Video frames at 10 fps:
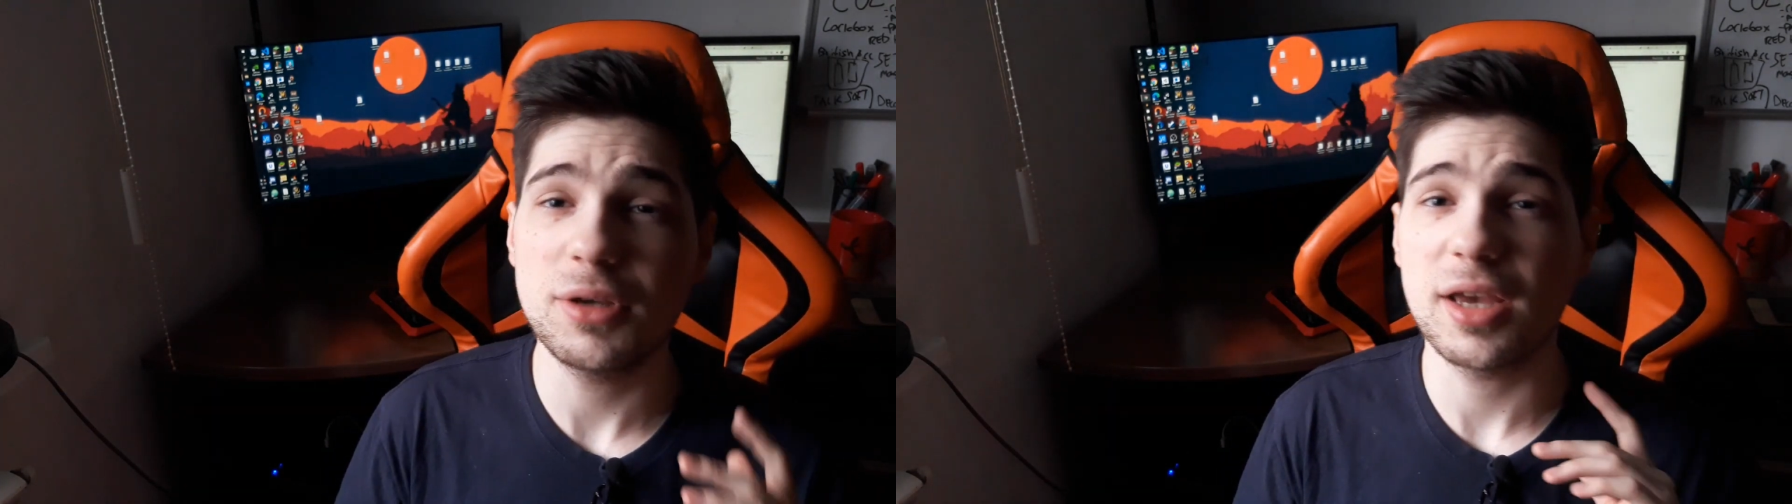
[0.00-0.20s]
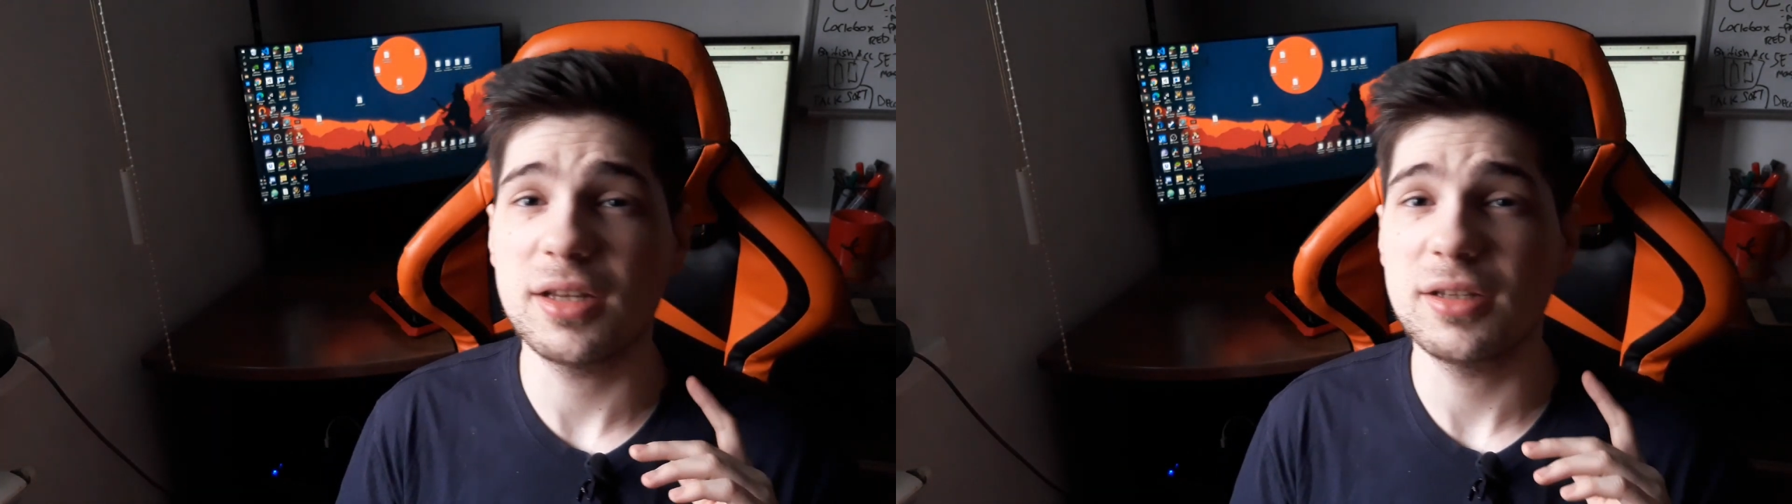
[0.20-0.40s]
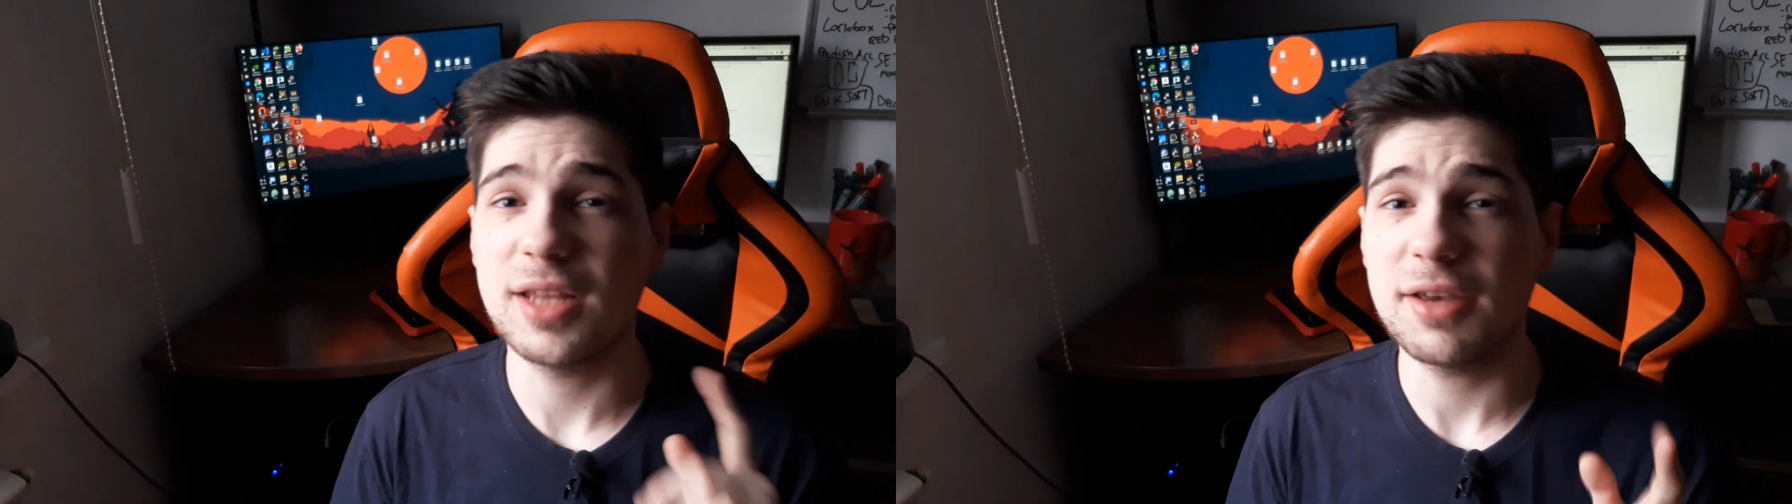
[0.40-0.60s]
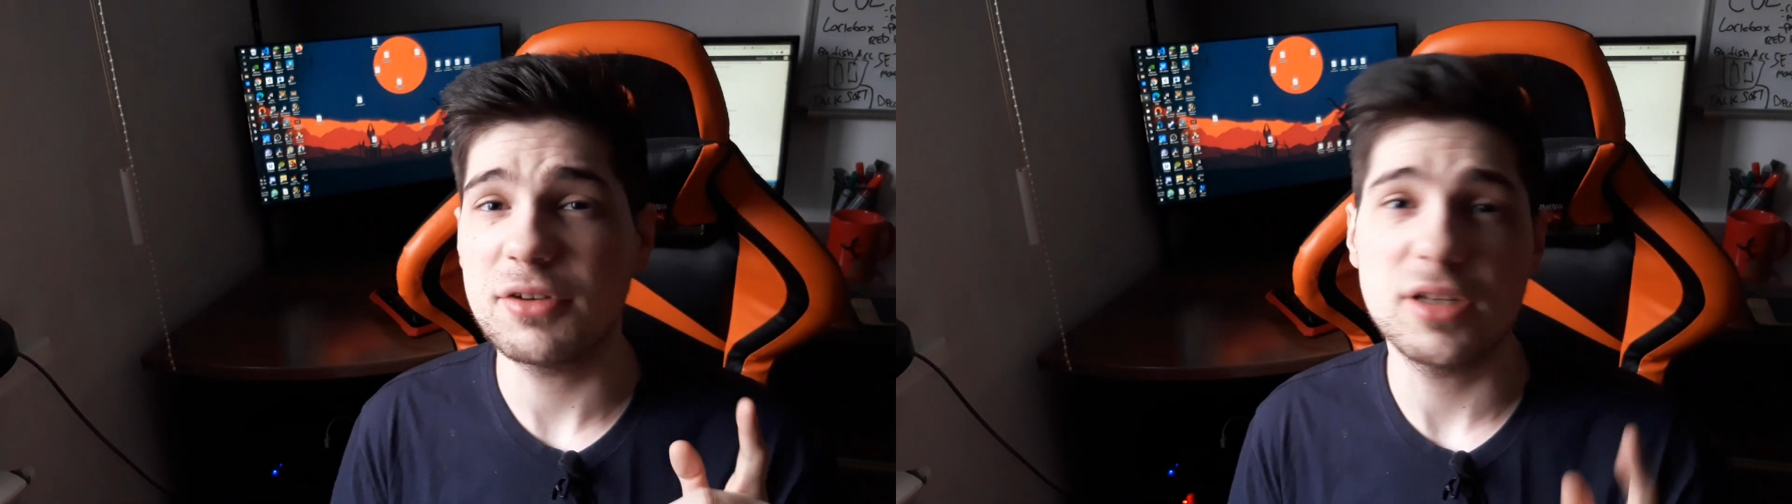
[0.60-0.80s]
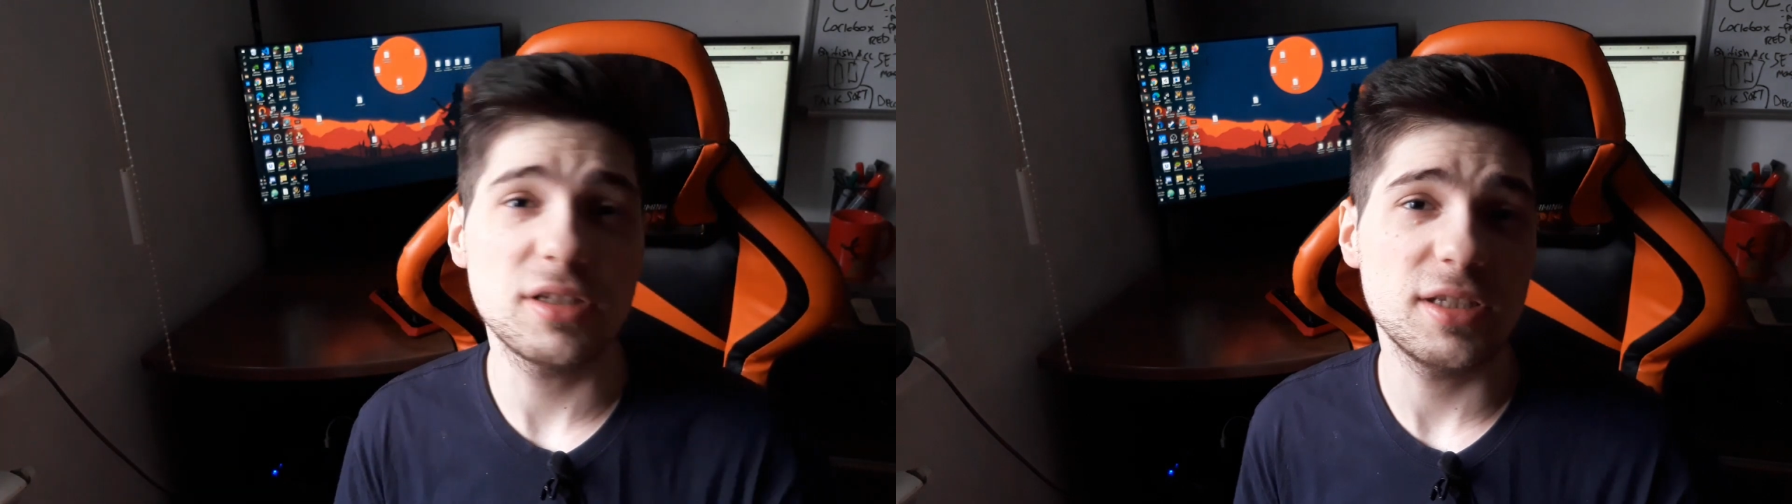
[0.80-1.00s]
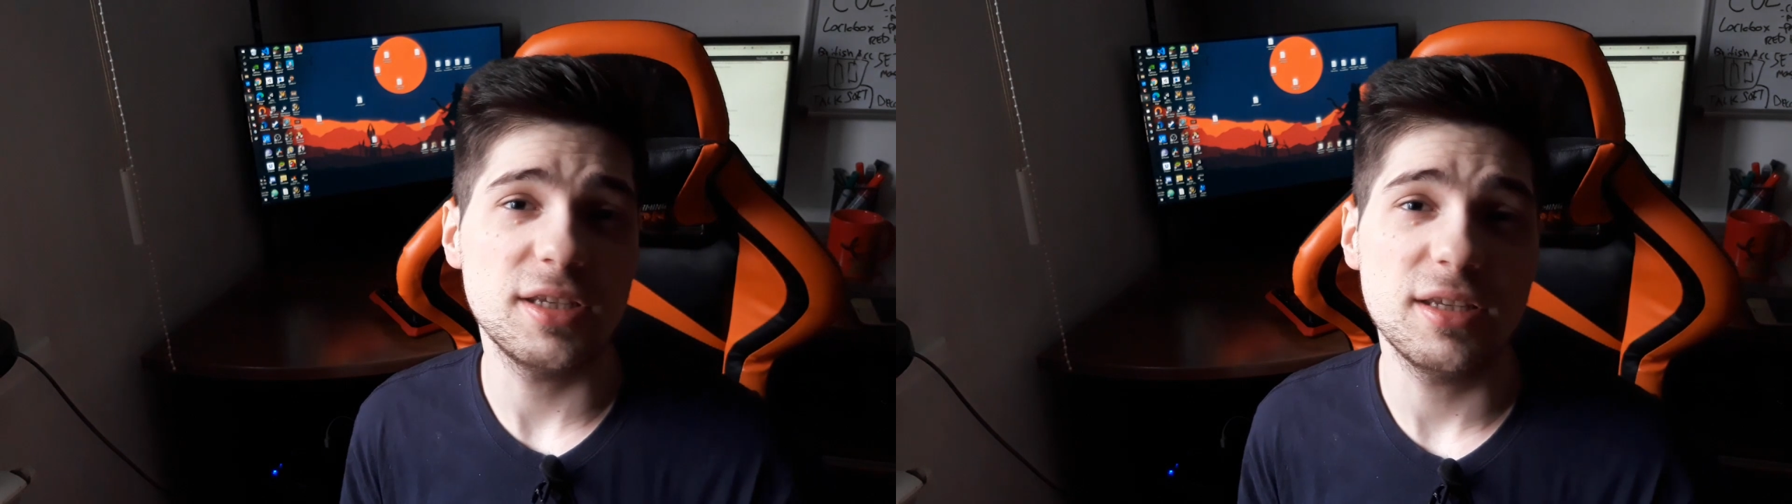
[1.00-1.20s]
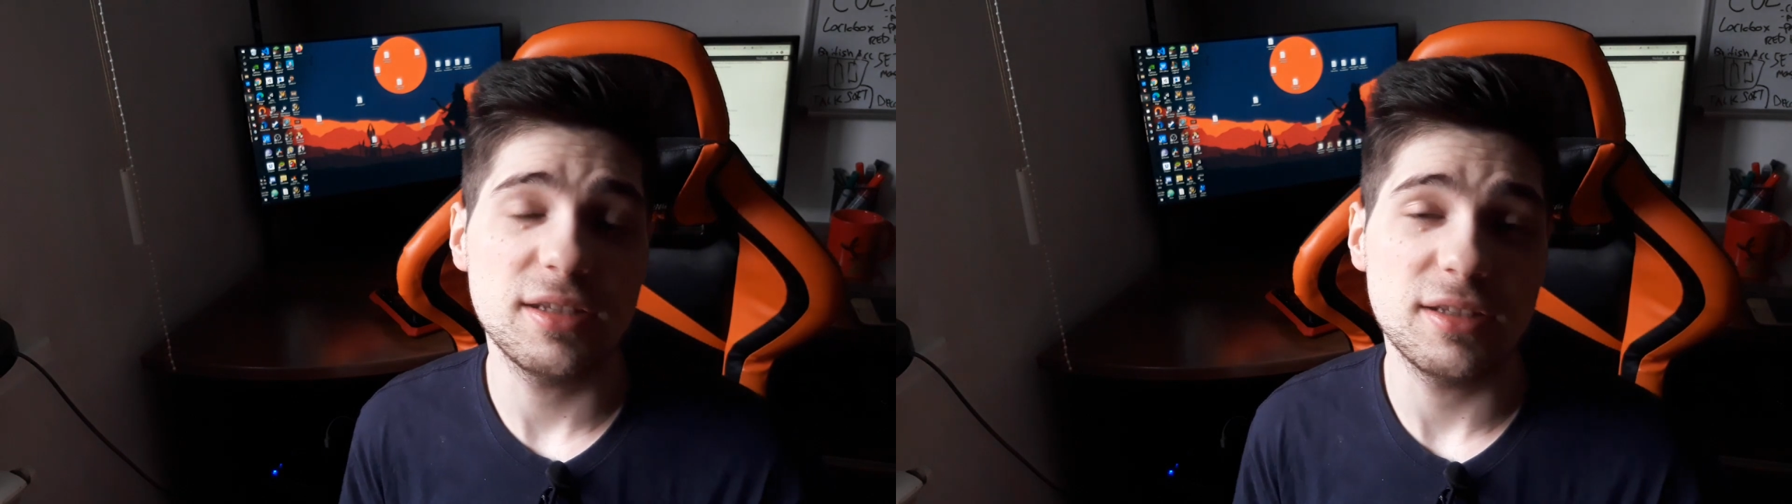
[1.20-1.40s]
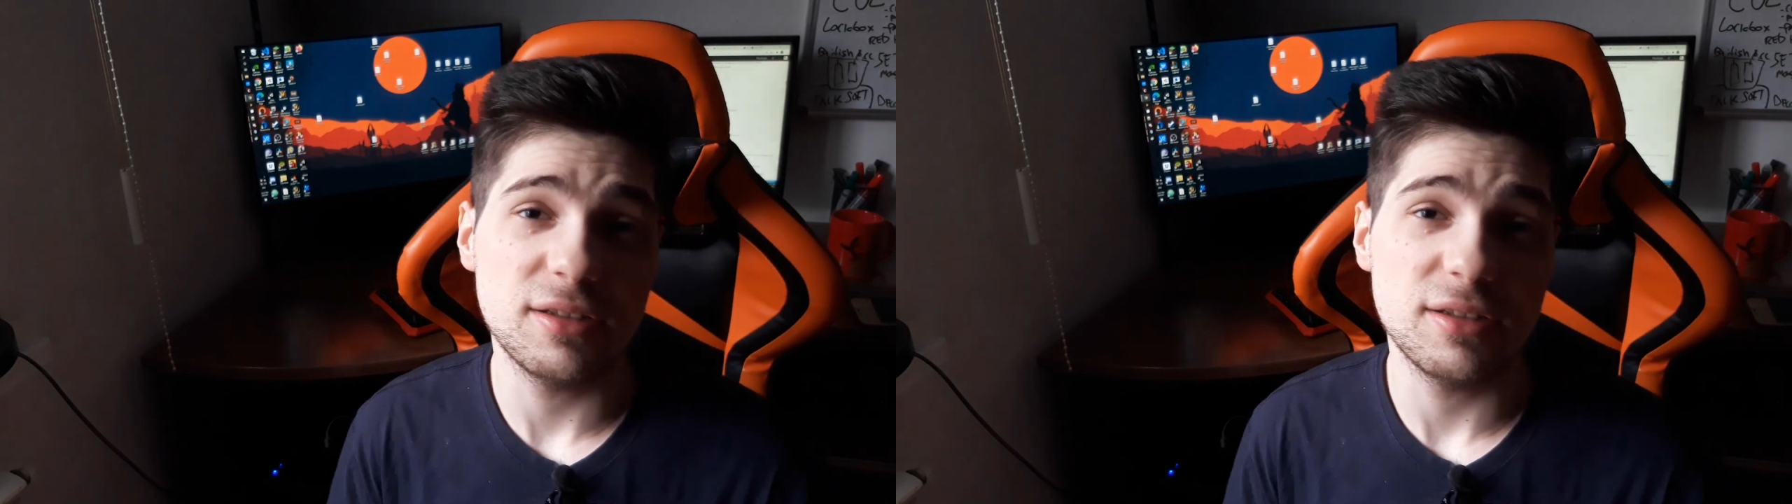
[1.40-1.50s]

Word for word: can definitely